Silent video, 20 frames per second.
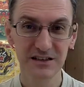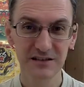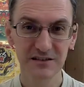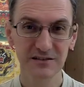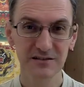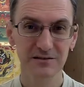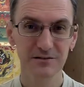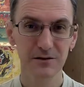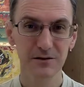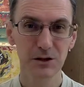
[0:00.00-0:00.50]

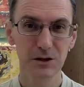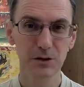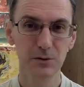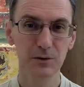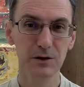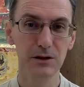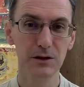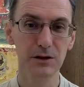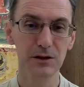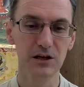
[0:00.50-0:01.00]

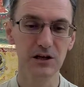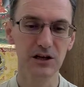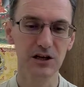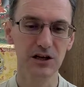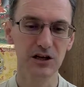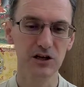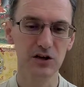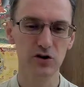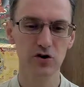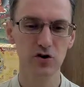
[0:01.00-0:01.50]
squeezing it and you're
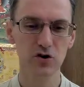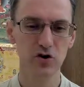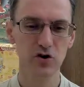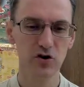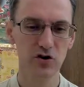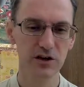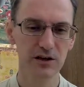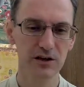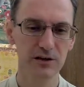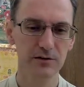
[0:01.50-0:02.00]
not hurting
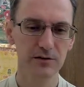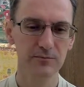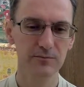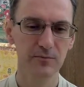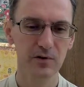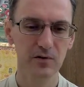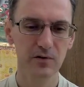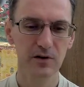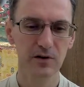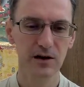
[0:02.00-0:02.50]
it,
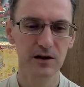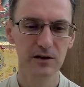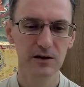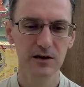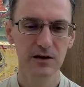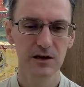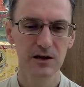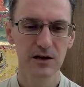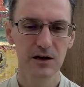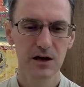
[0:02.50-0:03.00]
right?
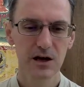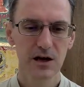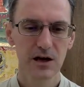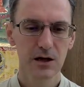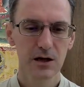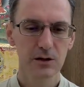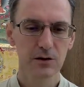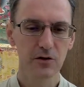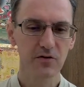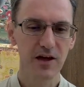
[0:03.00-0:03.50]
So
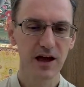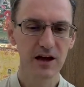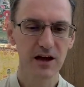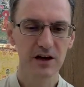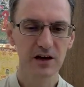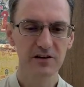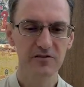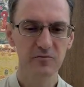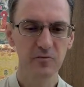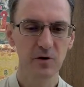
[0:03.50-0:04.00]
that kind
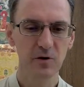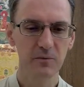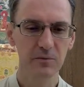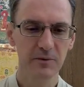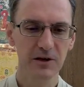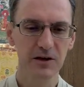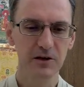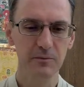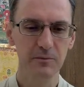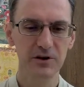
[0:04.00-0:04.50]
of problem that
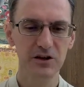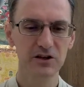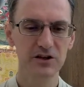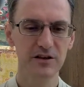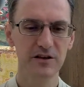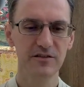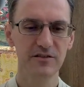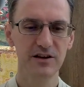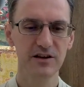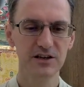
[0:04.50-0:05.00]
you're mentioning
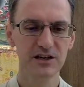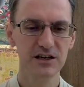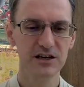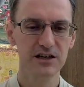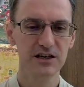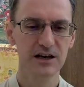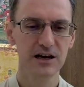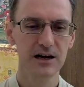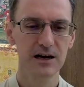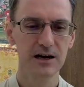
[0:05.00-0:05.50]
there, Tina,
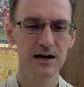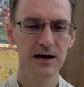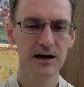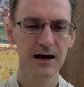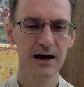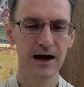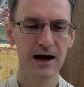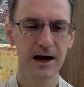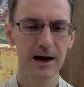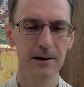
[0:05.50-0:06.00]

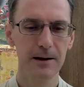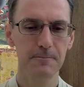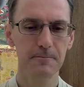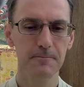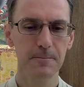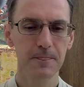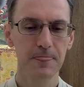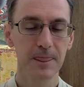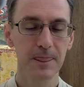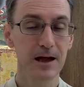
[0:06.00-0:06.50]

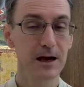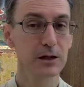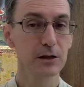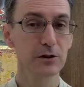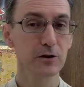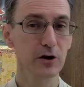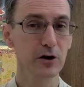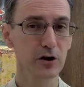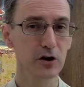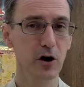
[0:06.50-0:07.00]
is not a
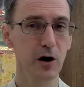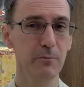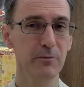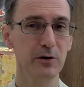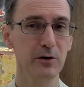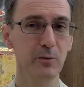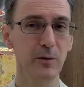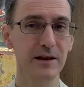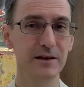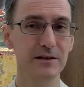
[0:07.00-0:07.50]
common
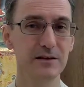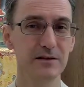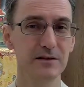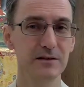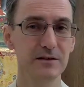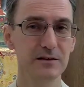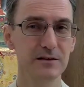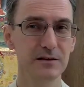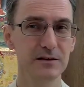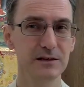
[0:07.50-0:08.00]
one.
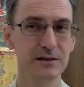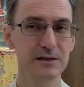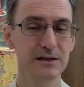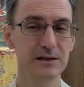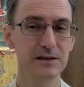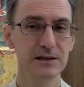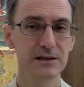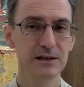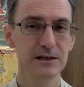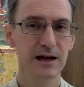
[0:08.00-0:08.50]

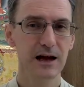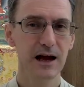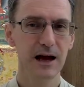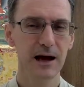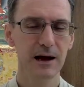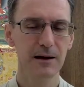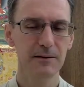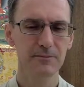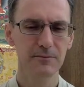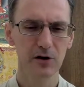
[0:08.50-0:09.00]

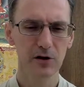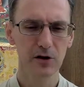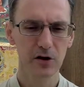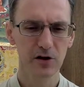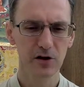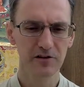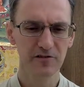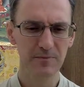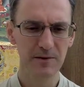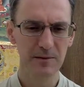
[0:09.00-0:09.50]
Not a lot of
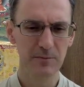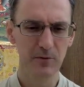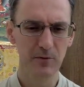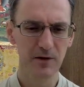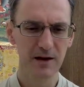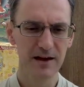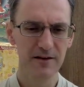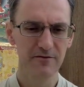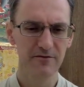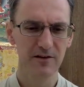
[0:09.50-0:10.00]
people have
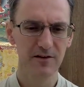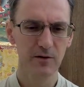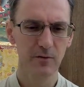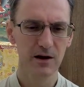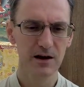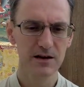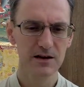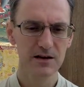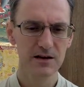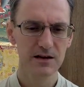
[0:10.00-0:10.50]
that
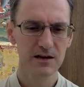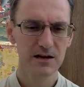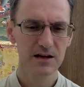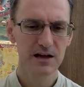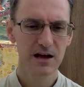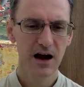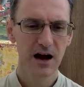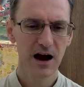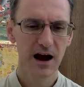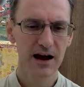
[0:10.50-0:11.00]
one.
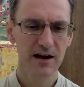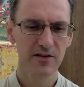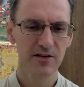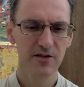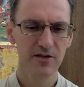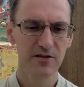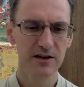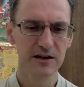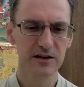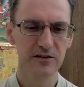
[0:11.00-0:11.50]
I
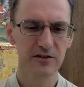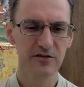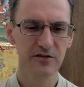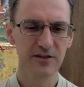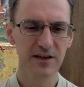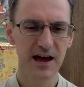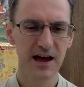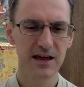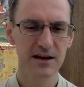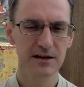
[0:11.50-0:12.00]
think
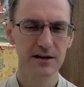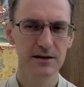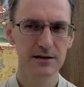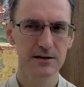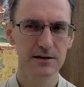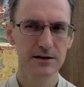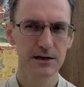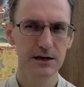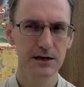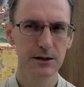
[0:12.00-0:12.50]
that
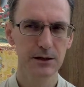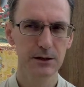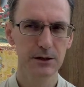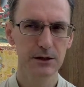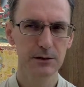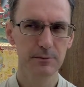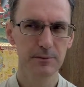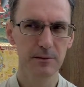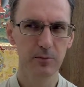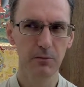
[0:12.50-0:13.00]
tends to be a
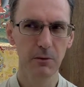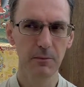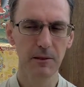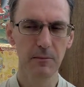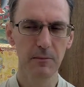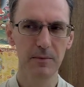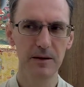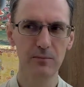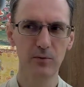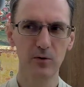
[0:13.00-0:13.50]
problem that
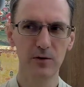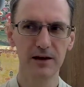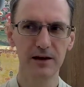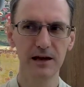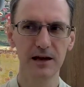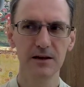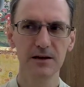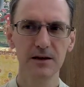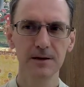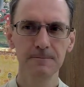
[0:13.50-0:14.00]
people get
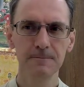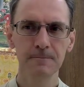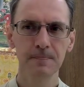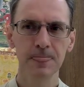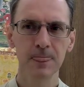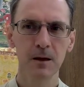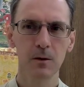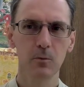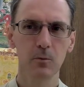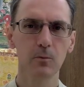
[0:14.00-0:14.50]

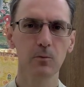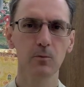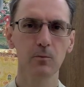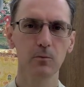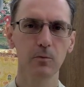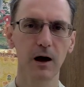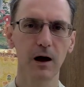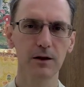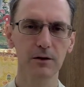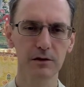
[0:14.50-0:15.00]

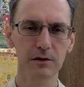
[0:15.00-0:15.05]
once they've